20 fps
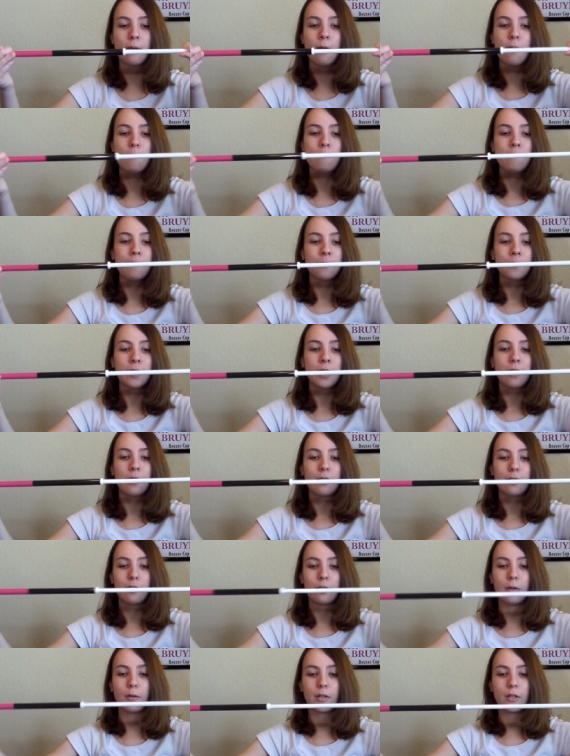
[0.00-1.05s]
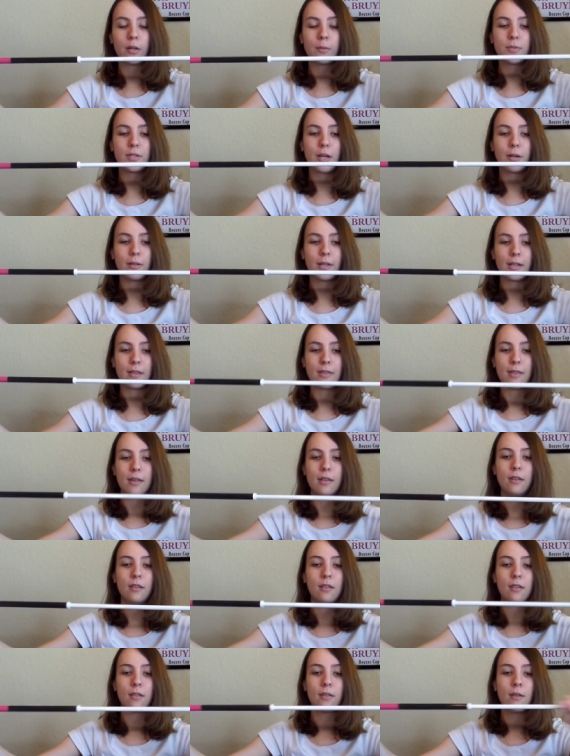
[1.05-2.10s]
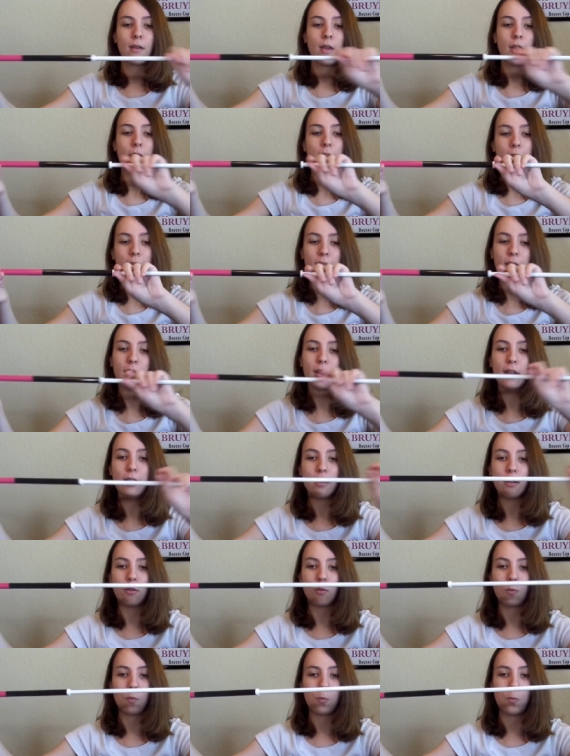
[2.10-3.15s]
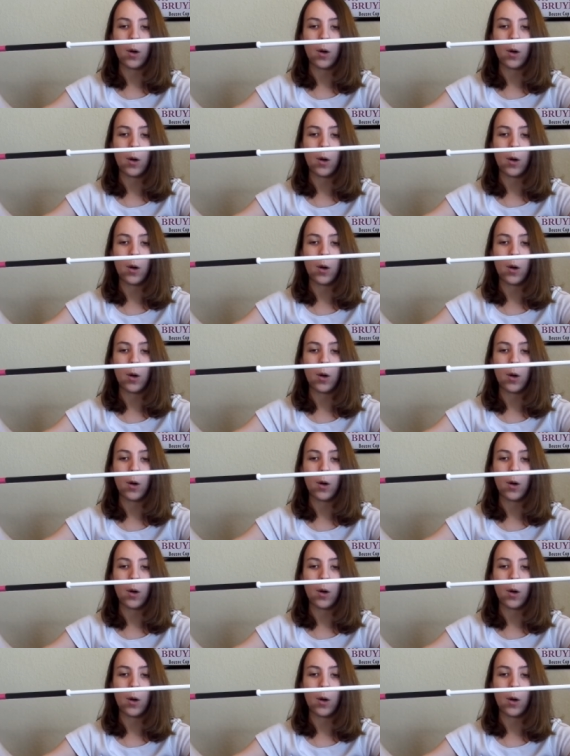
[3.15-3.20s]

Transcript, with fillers: and if you would like to learn everything there is to know about one,